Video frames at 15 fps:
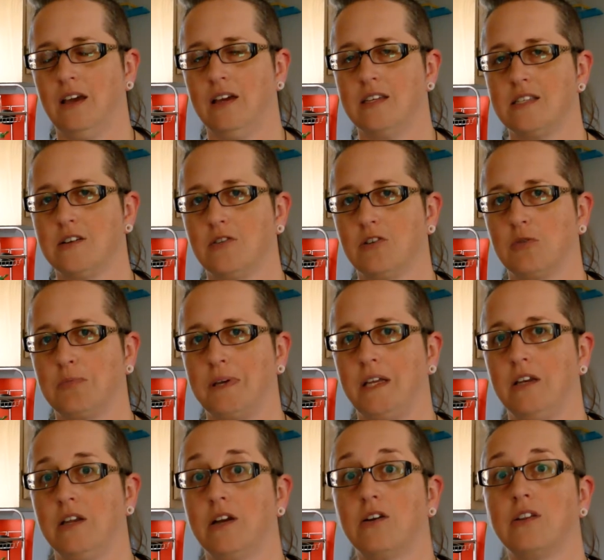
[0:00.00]
so it'll be
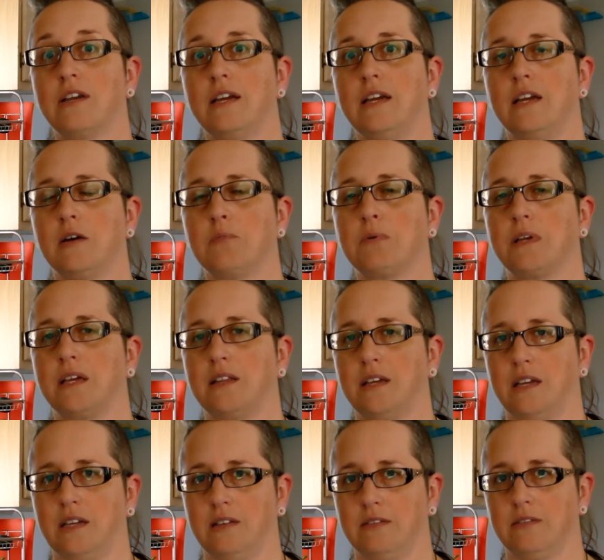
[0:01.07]
nearly
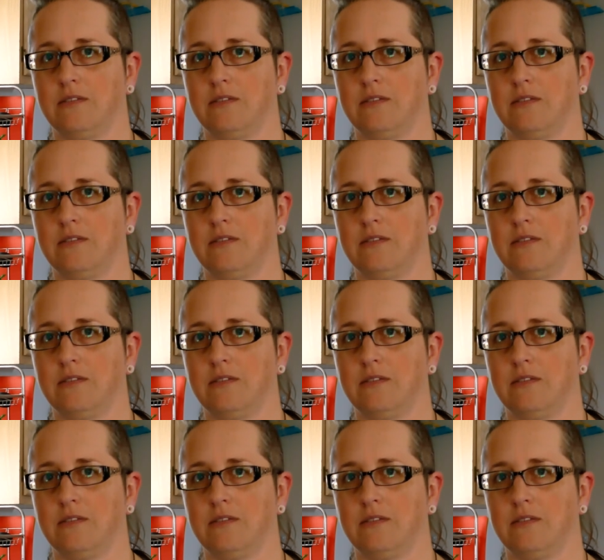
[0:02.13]
completely